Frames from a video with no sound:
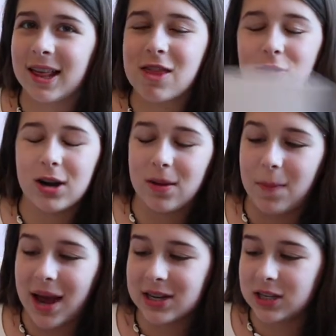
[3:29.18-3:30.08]
throwing it
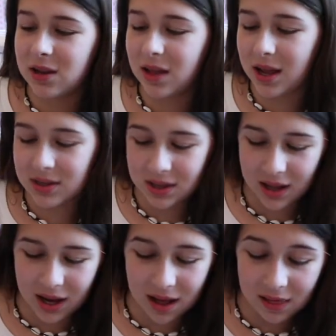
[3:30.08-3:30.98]
back to
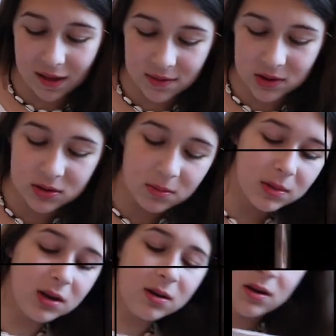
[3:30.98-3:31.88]
2011 or something.